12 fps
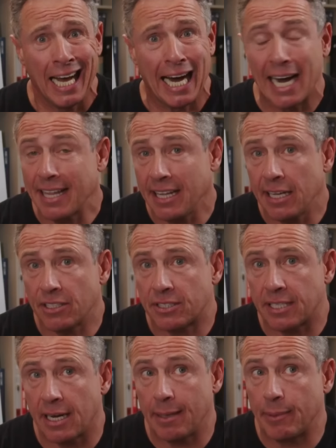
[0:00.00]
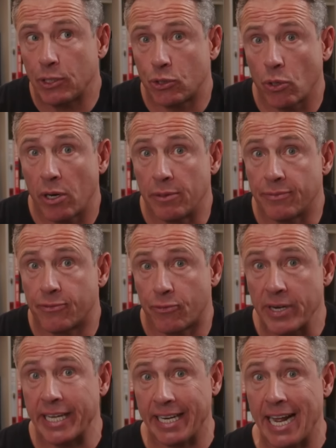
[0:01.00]
I think it's time to start
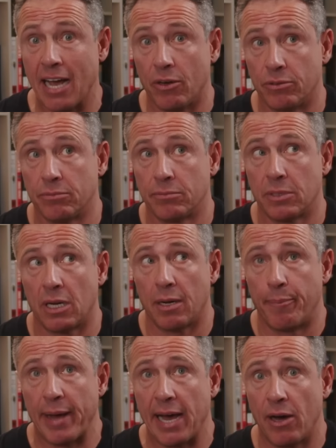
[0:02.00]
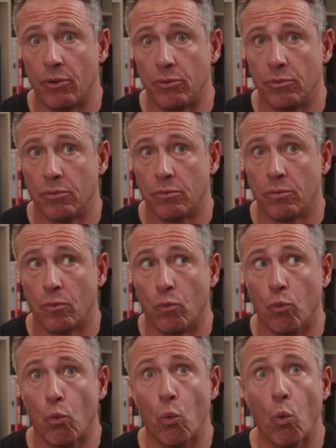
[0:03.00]
freaking out about
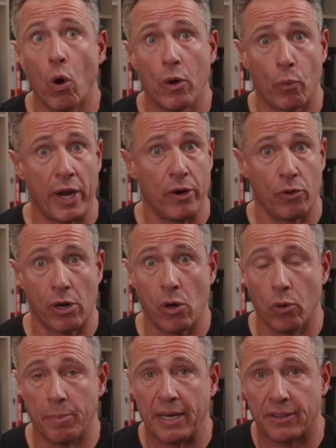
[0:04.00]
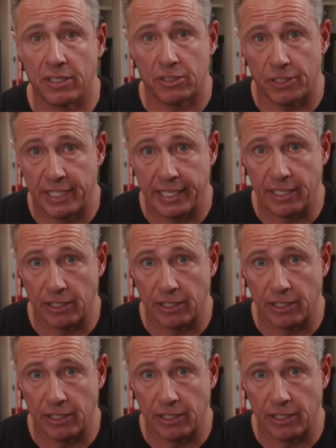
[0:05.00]
what we don't know about this Diddy